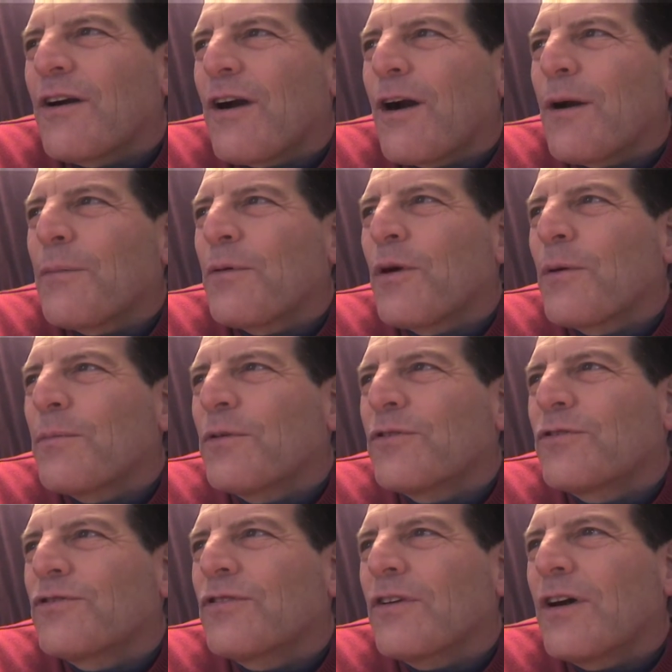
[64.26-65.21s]
our
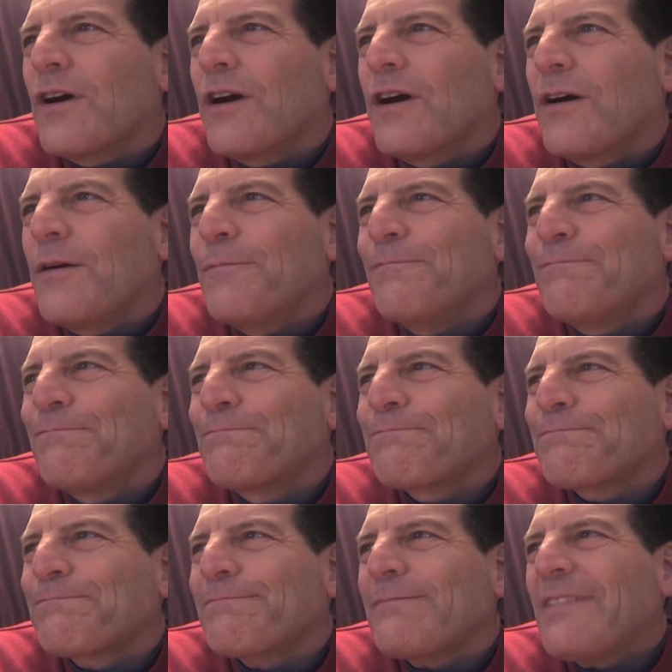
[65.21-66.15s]
purpose um,
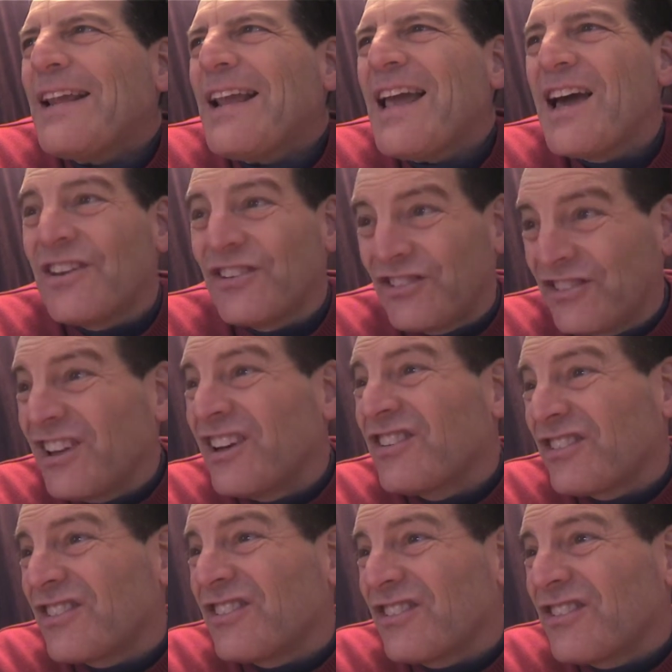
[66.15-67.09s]
as
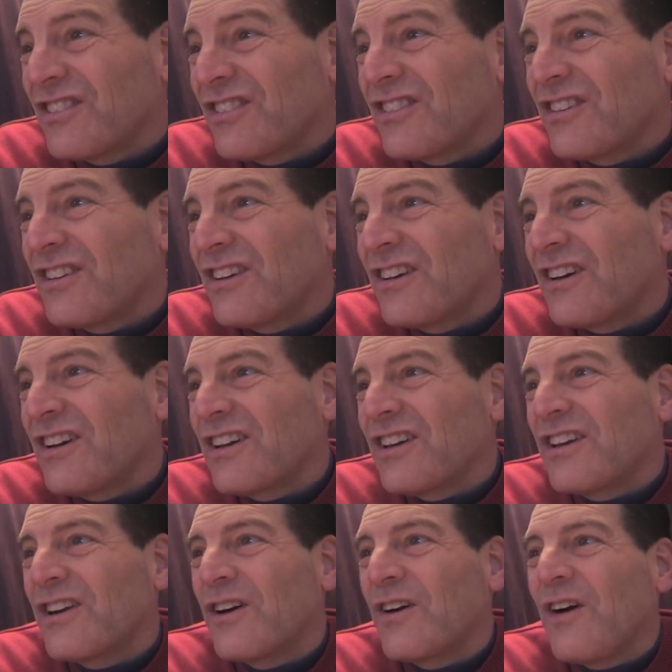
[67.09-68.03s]
citizens,
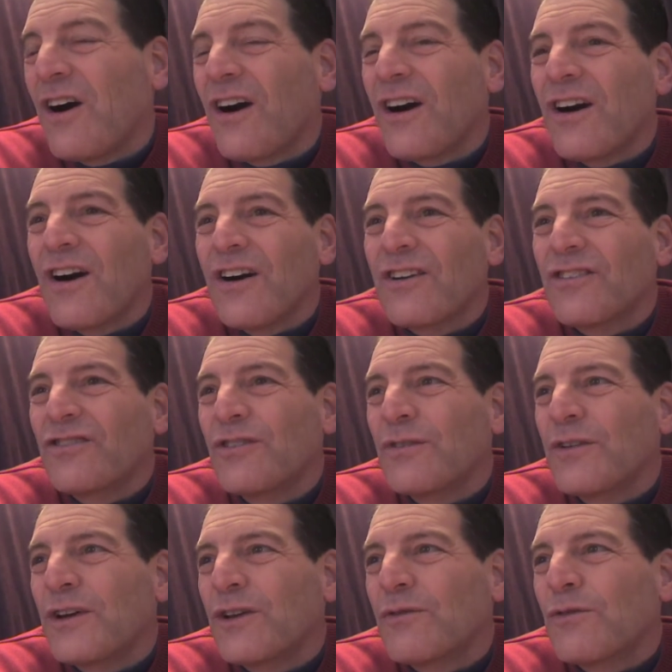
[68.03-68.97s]
you know, on, on, a
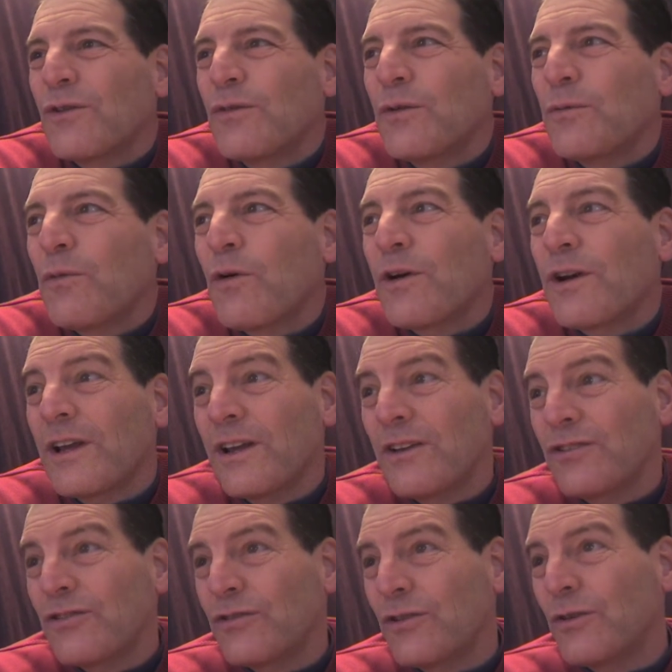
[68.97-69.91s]
civilian review board
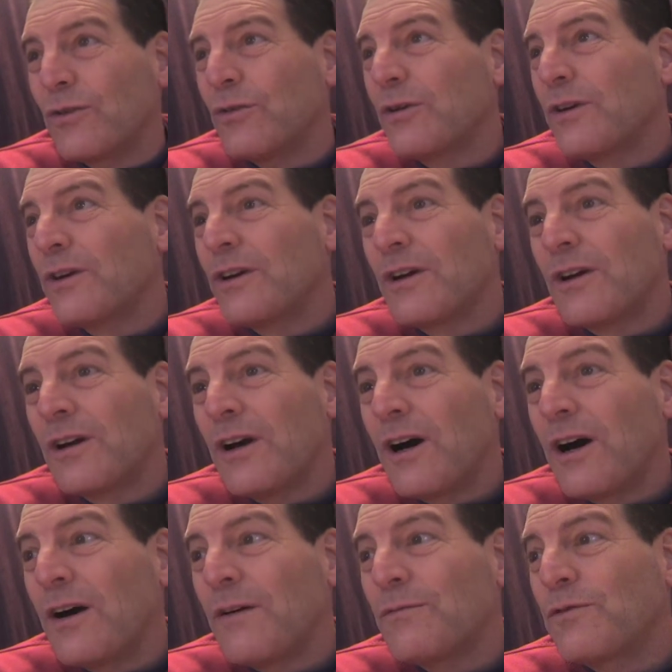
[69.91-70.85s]
is to,
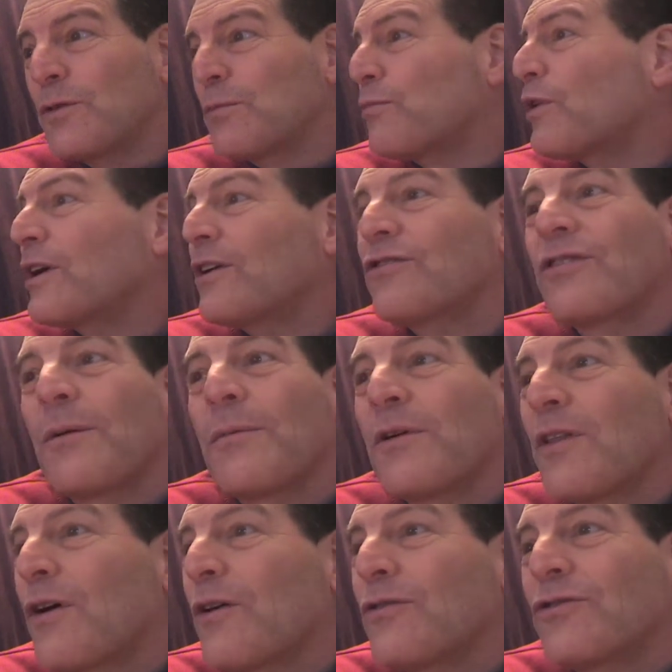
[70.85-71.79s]
uh, to bring some
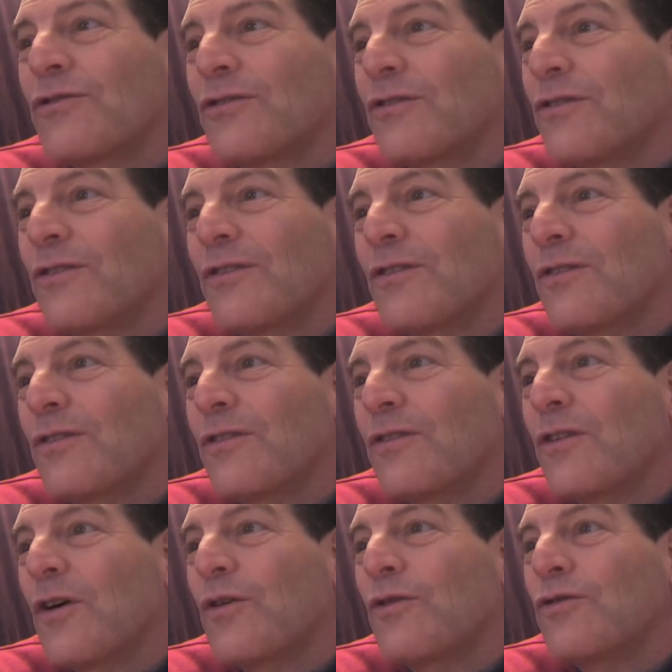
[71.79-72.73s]
of those,
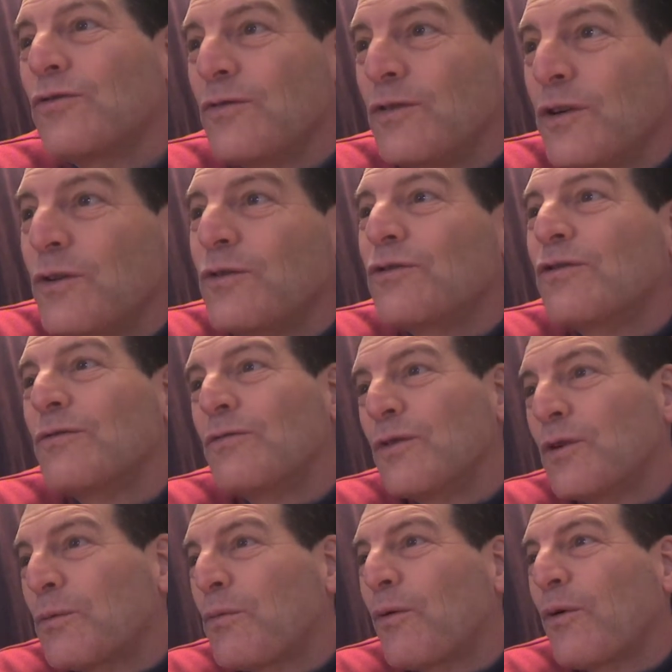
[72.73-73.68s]
those views and
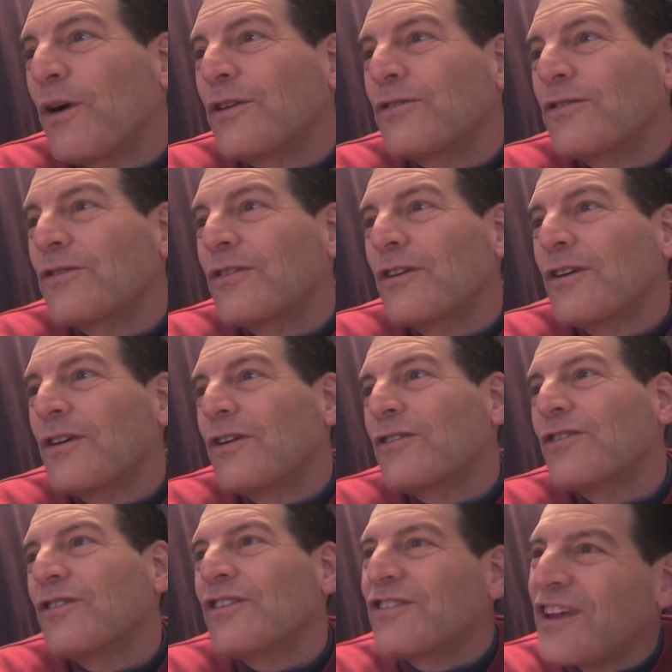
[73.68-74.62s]
viewpoints mm
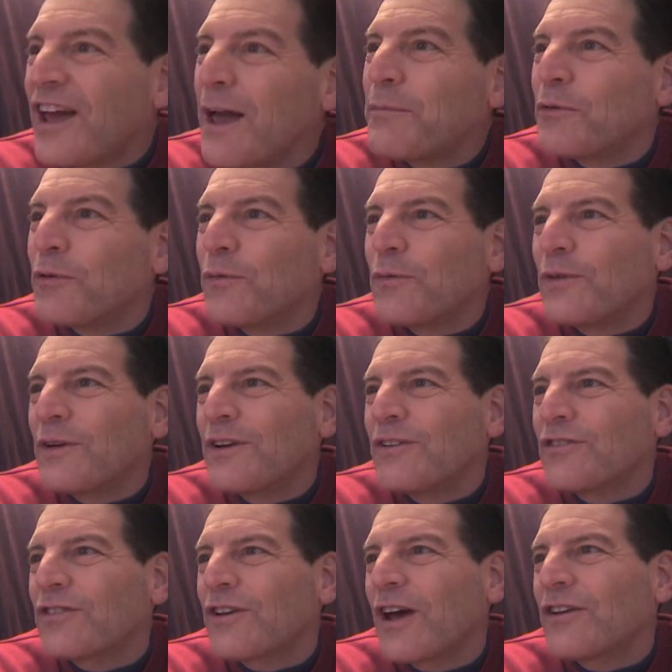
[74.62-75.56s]
-hmm. to the mm-hmm. table when we
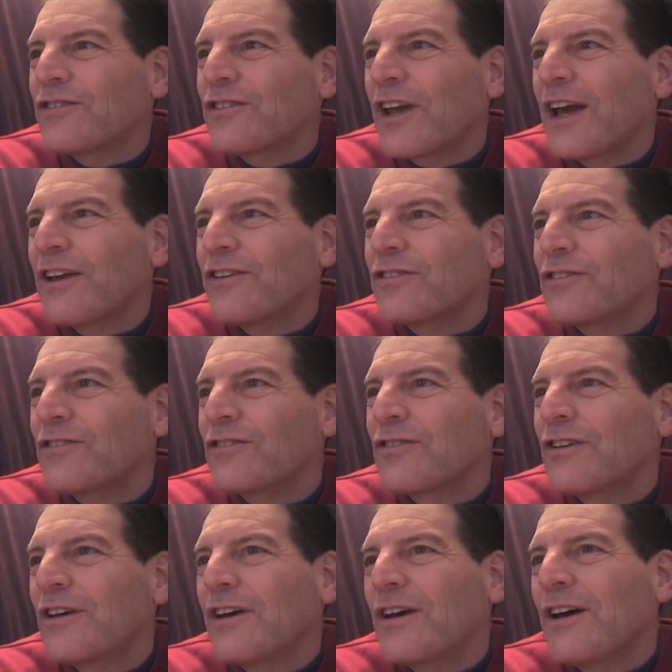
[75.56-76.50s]
discuss
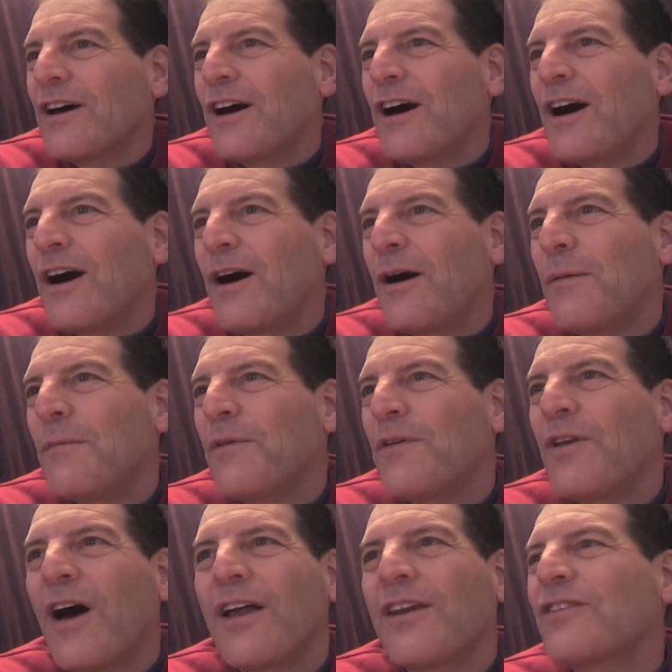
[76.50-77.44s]
cases. Mm -hmm. um,
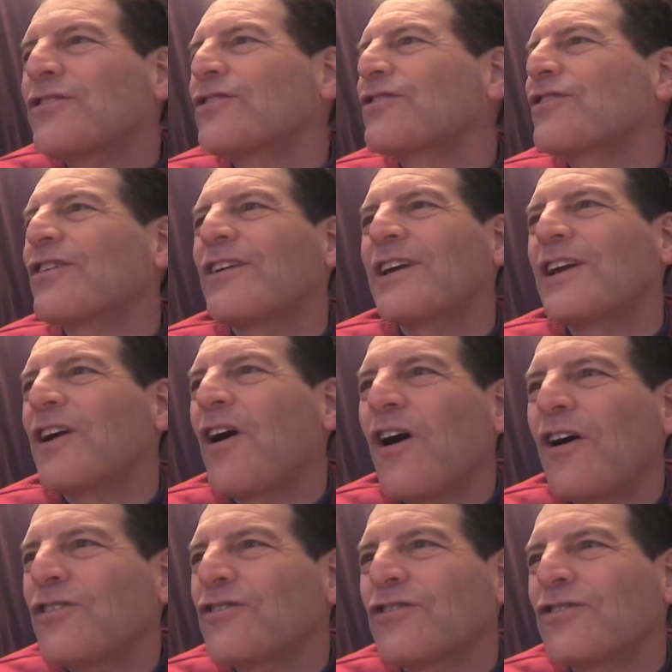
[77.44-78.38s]
not necessarily
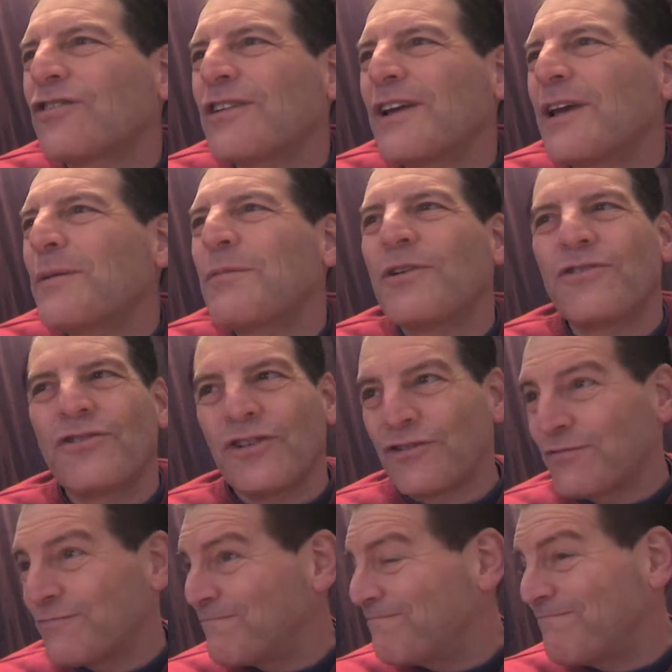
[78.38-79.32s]
consciously, but
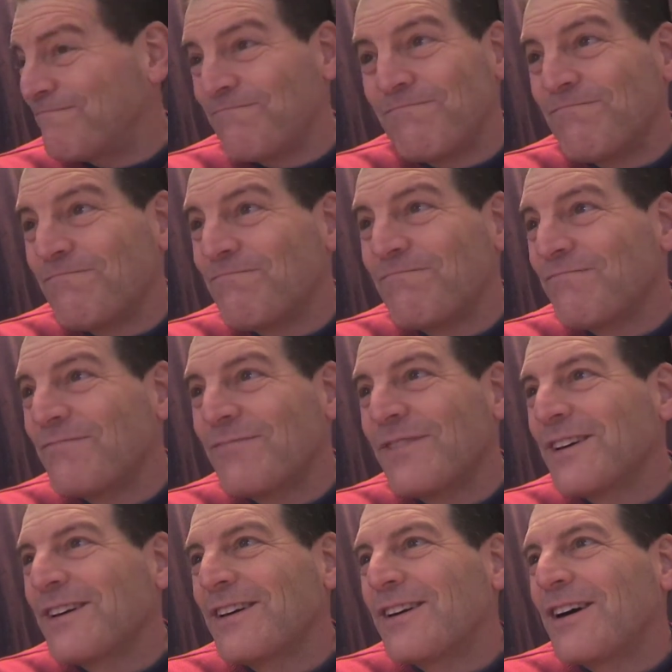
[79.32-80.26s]
just mm
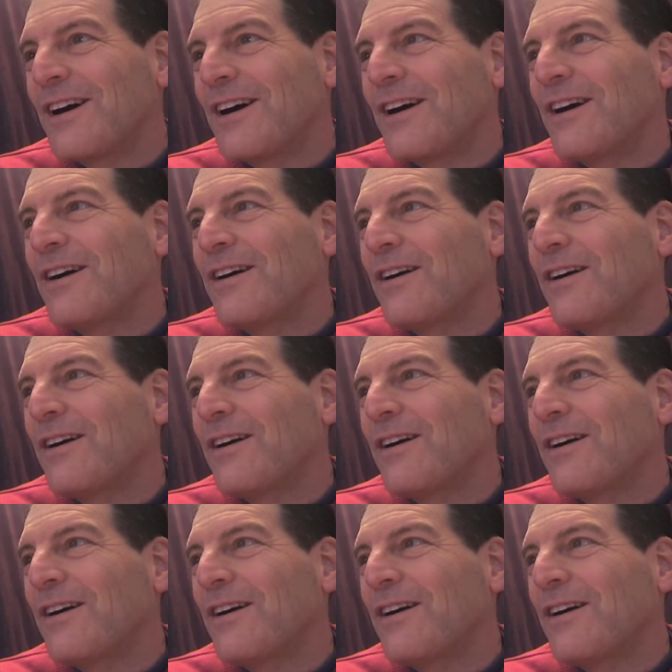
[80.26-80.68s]
-hmm.